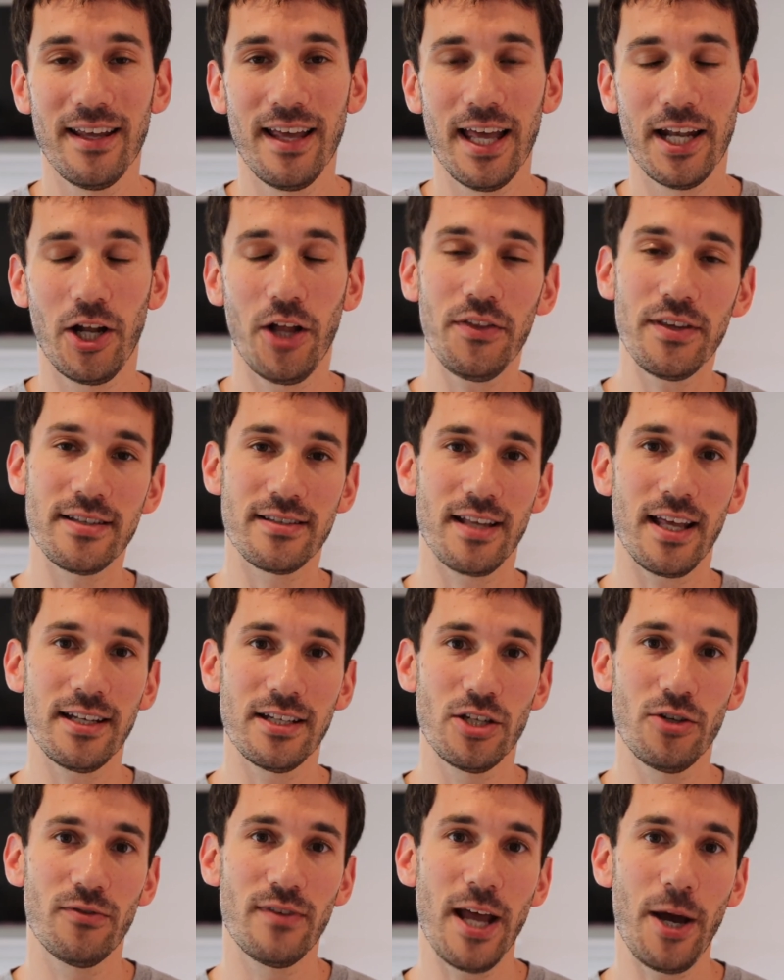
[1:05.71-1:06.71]
And all of a sudden,
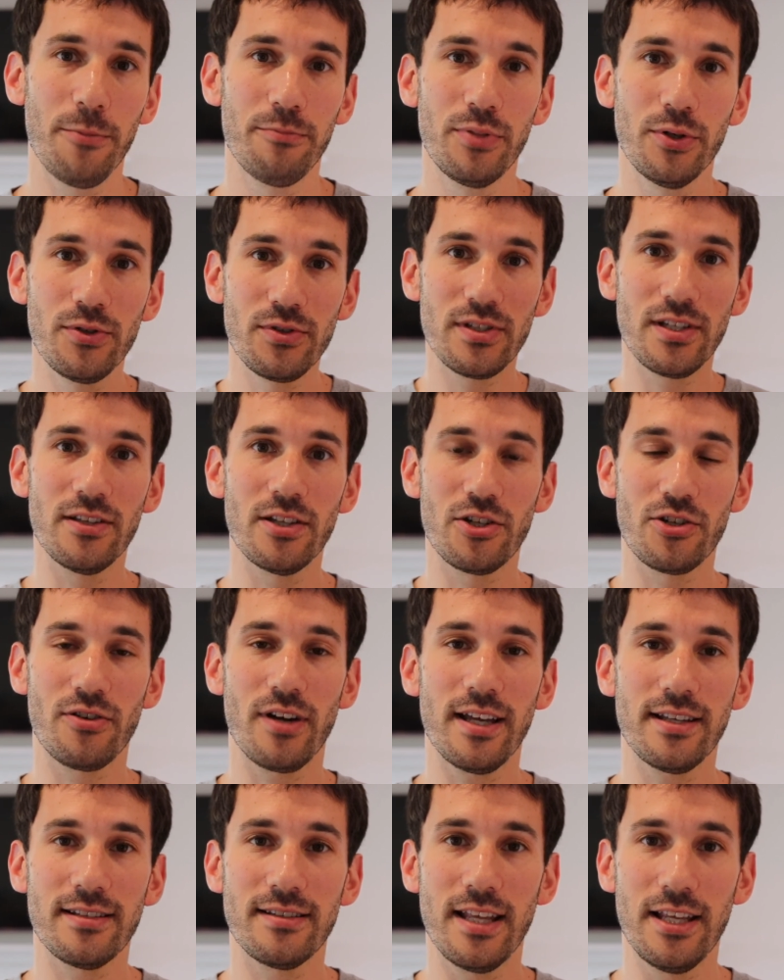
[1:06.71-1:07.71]
you've now boosted the
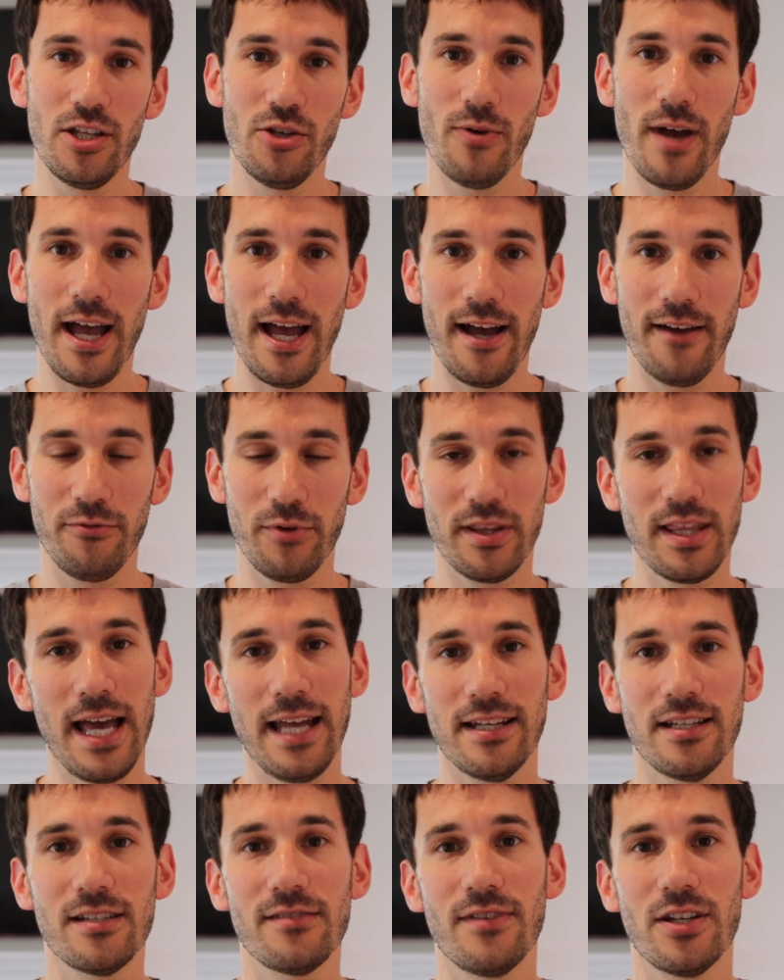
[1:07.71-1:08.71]
trust that you have with
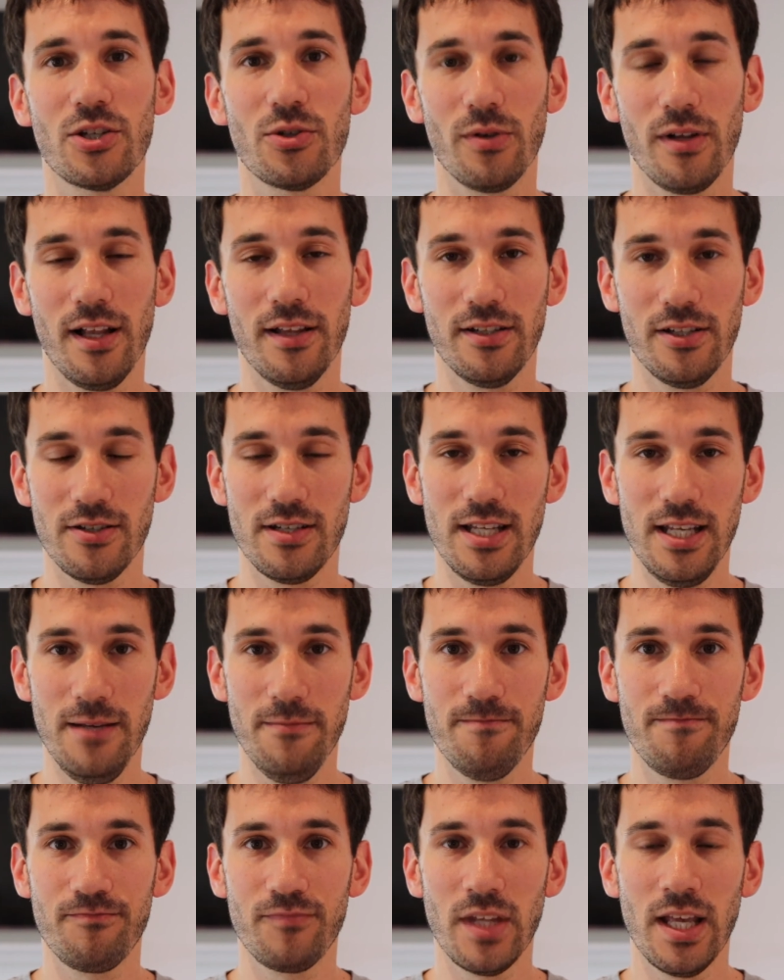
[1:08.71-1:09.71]
that individual on your
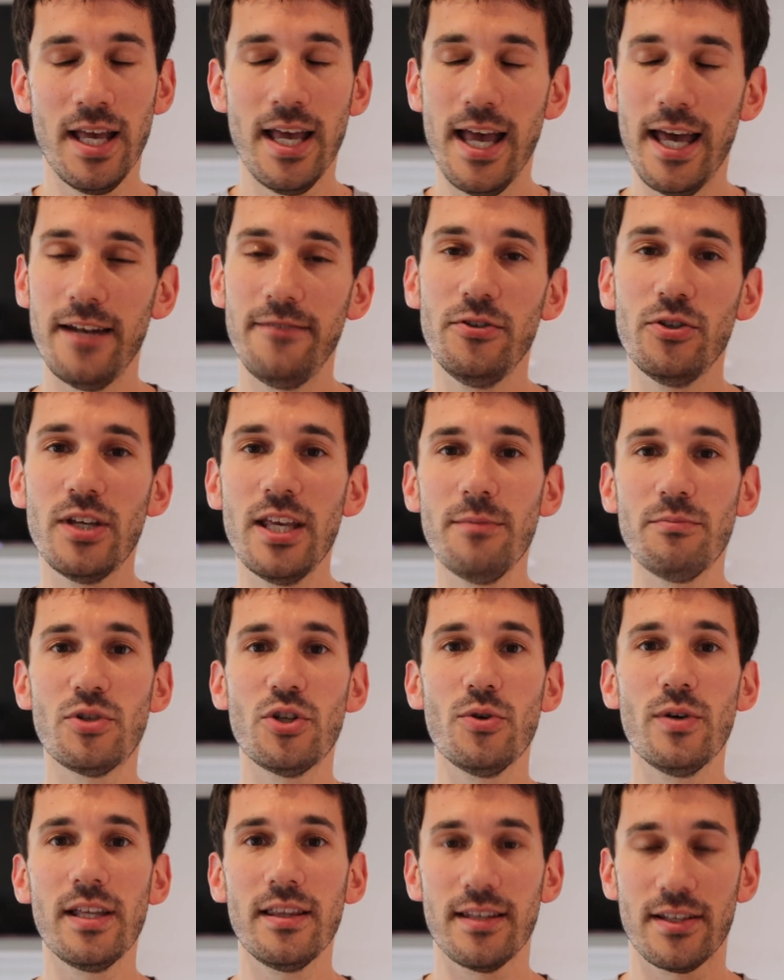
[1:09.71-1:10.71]
team. And if you keep
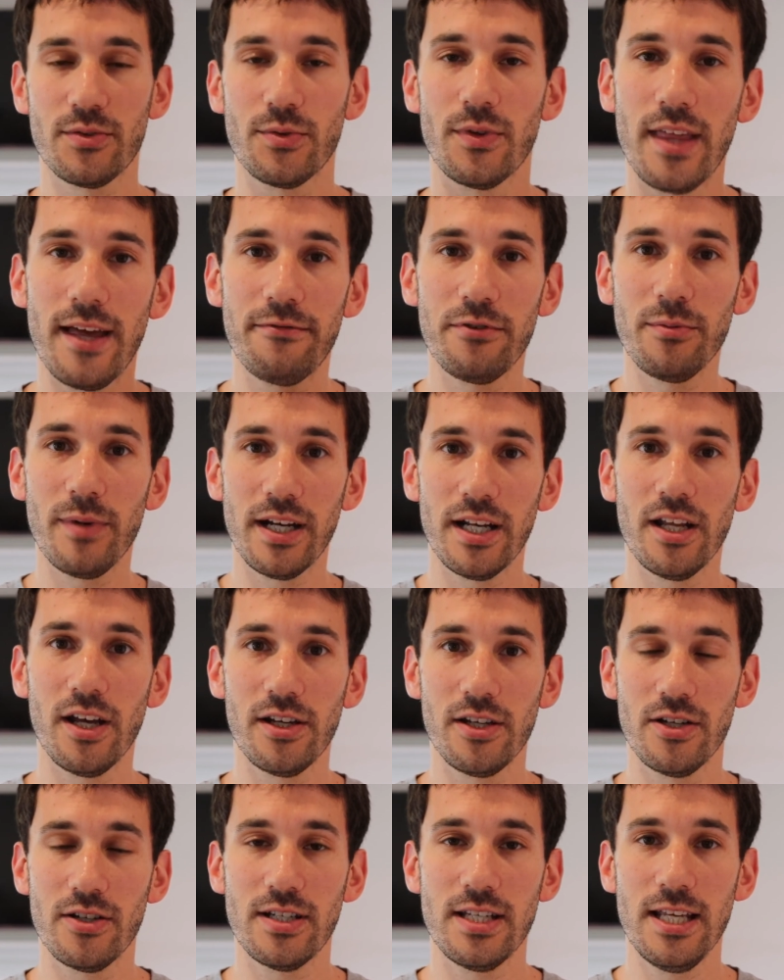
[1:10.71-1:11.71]
doing this with everybody
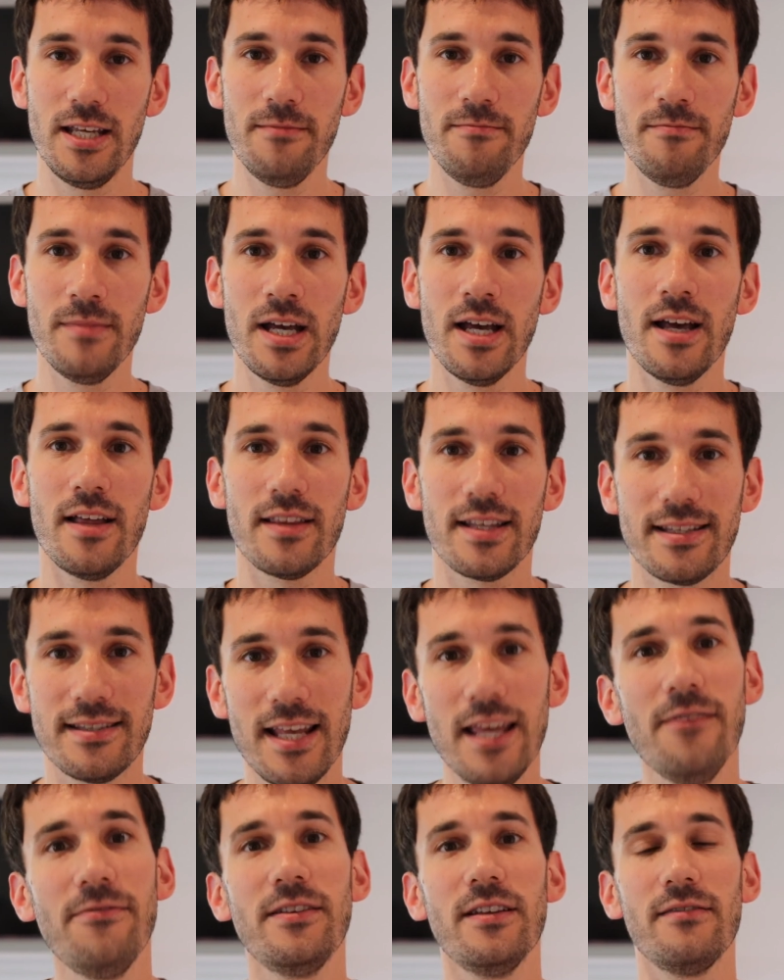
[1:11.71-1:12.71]
on your team, the
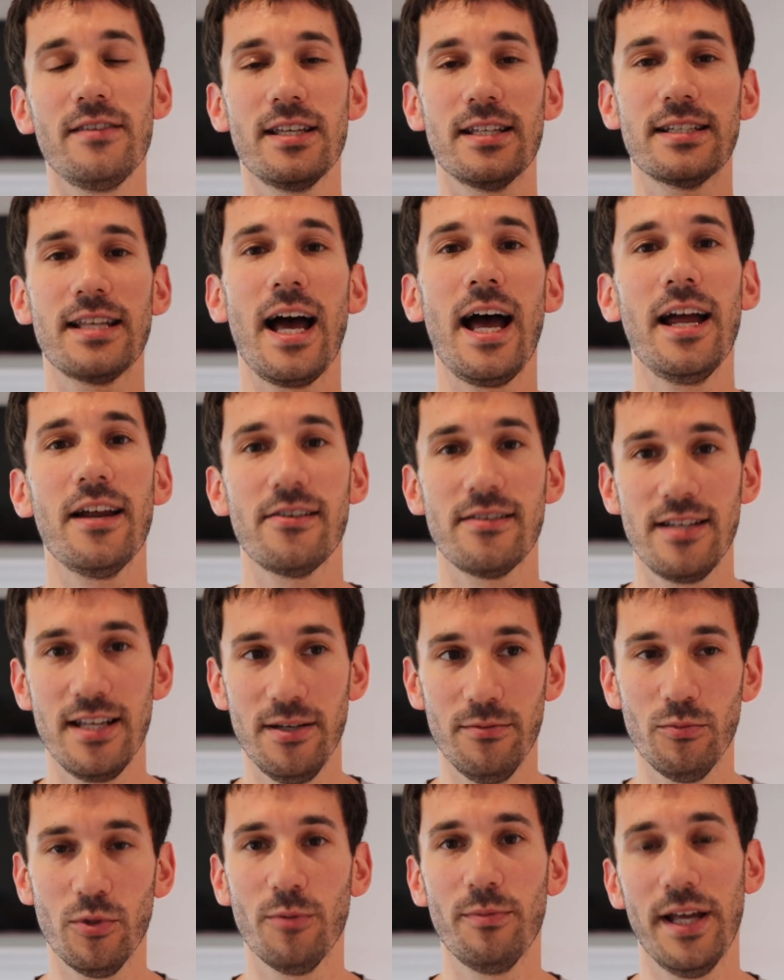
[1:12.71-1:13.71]
safety of the entire
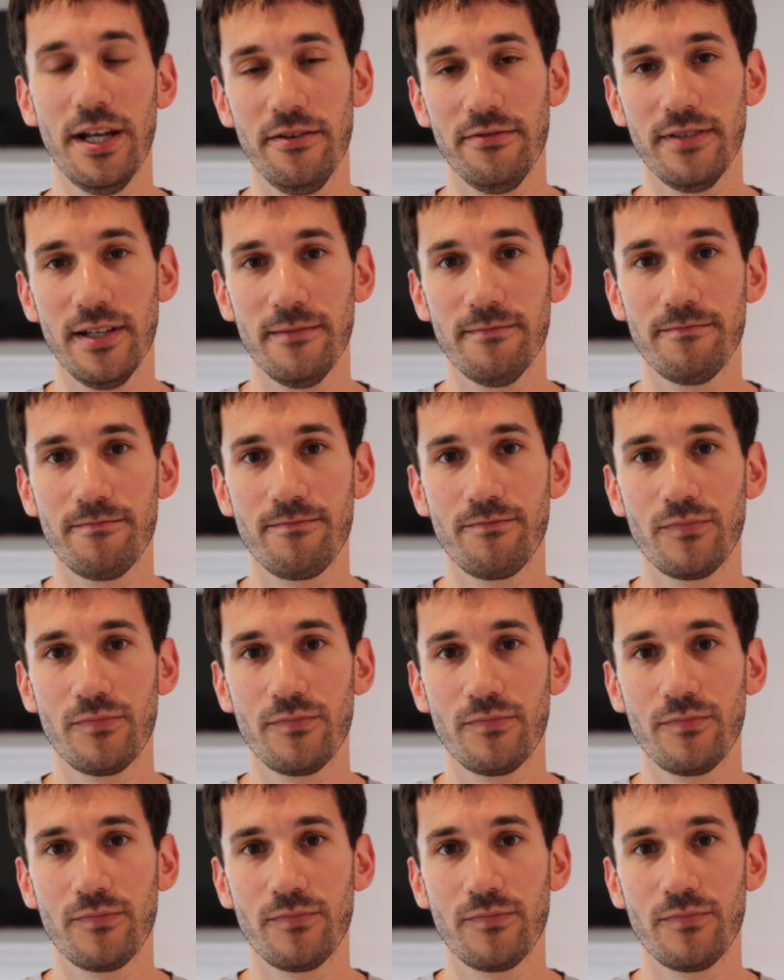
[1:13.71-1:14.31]
team will benefit.